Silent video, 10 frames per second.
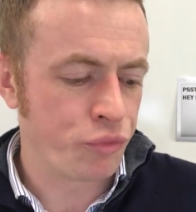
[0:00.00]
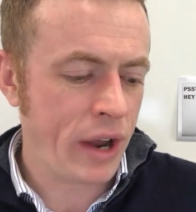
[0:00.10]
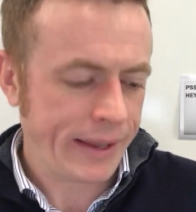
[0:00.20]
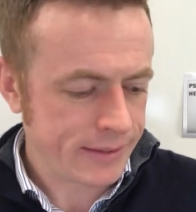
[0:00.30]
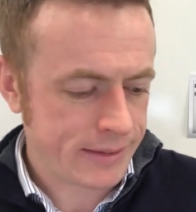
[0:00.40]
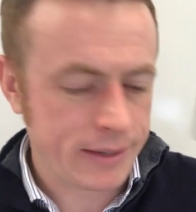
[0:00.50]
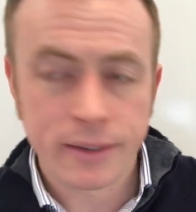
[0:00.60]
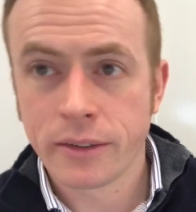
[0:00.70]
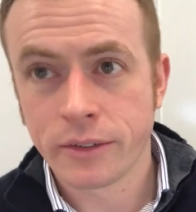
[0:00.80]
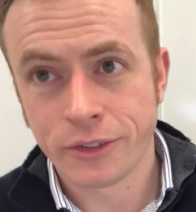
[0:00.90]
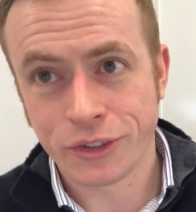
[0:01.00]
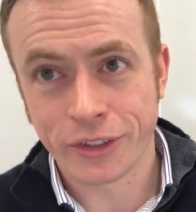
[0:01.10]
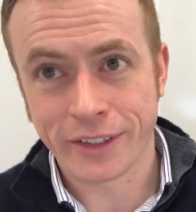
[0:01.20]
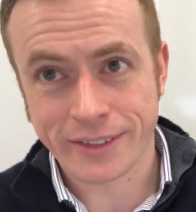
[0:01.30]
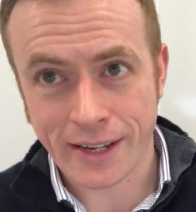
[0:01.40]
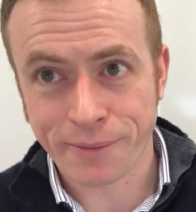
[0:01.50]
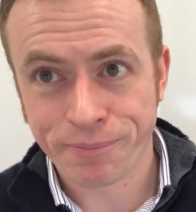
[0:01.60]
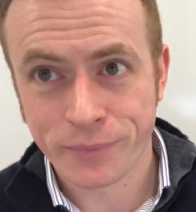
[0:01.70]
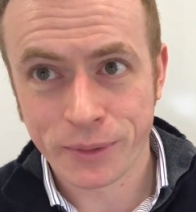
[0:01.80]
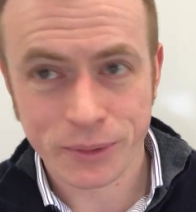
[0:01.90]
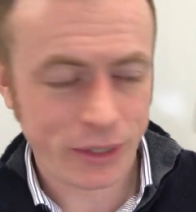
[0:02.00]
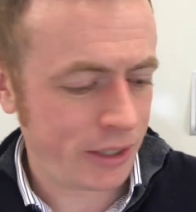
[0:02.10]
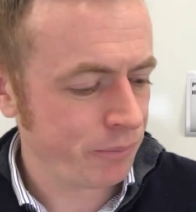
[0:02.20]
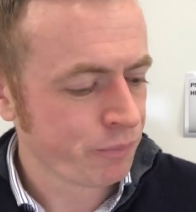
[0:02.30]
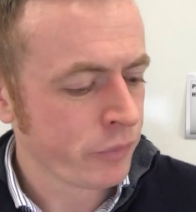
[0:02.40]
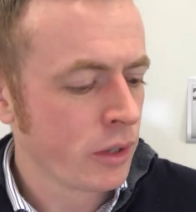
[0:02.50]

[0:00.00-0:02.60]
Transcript: rest during this time. Okay.